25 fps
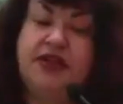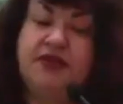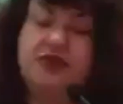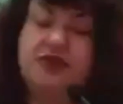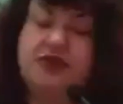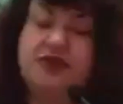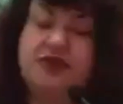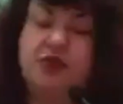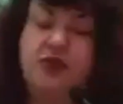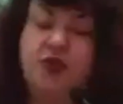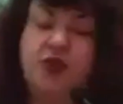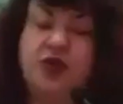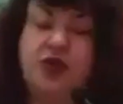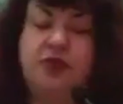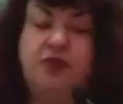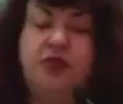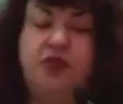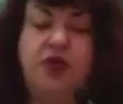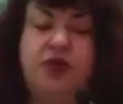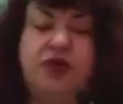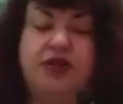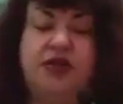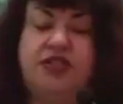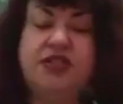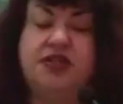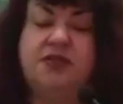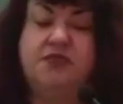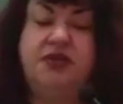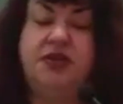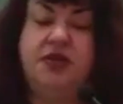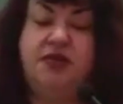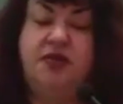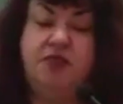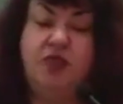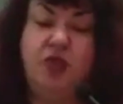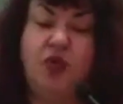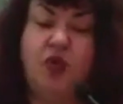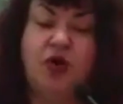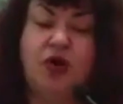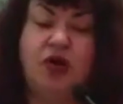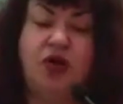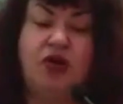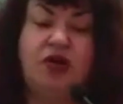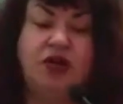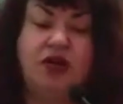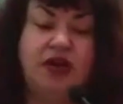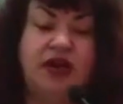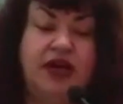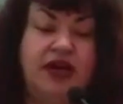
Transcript: it was more important to be moral